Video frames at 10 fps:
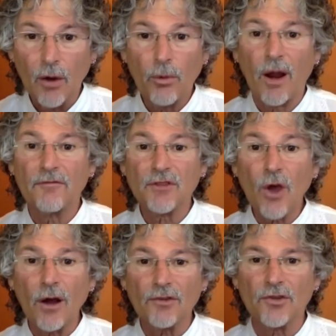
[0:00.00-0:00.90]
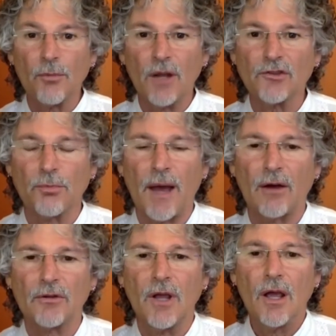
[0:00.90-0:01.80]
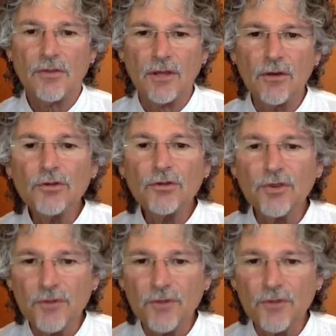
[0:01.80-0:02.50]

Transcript: where I've talked so much about the use